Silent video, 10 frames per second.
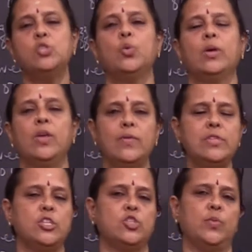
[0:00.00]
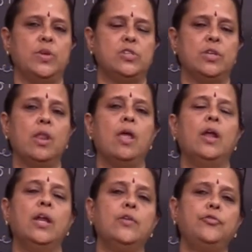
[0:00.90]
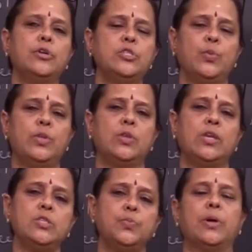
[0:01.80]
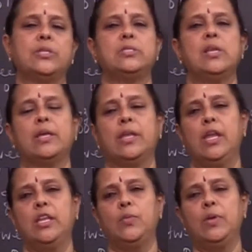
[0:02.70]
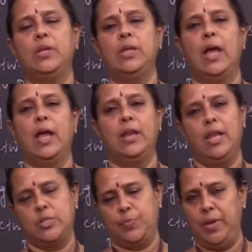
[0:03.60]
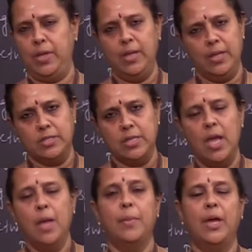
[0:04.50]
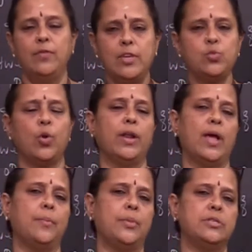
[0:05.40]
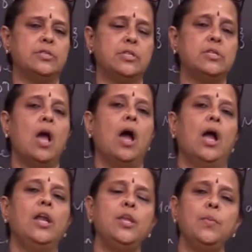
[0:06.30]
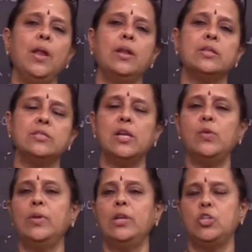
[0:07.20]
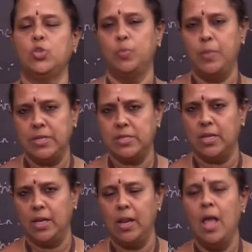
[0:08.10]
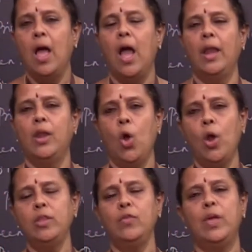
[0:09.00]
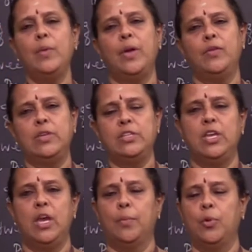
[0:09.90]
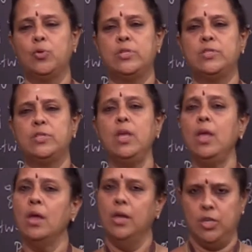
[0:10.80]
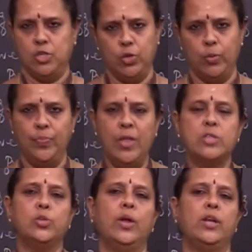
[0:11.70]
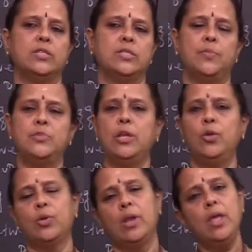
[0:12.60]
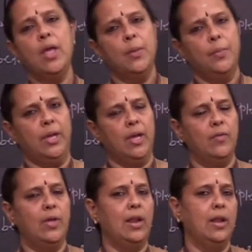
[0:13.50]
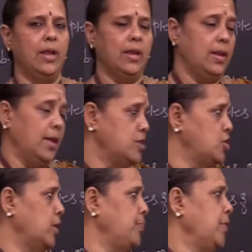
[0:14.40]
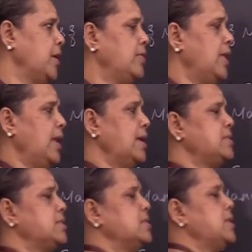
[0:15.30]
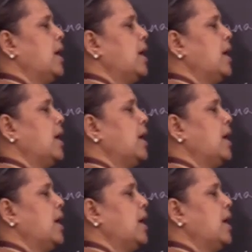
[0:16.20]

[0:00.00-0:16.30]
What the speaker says: to a given situation differs with his personal creativity and experience. by which what happens is ultimate result only should be seen and not the way by which he approaches the issue. So it is absolutely behavioral in nature. The next is